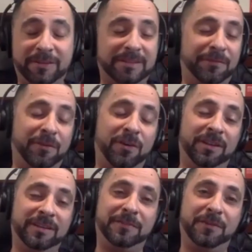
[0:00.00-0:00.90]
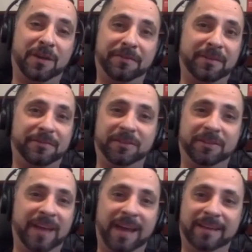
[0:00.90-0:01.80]
of all, is if you are fearful, you
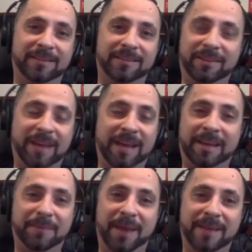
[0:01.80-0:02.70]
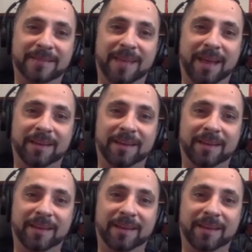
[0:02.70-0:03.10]
gotta get past that.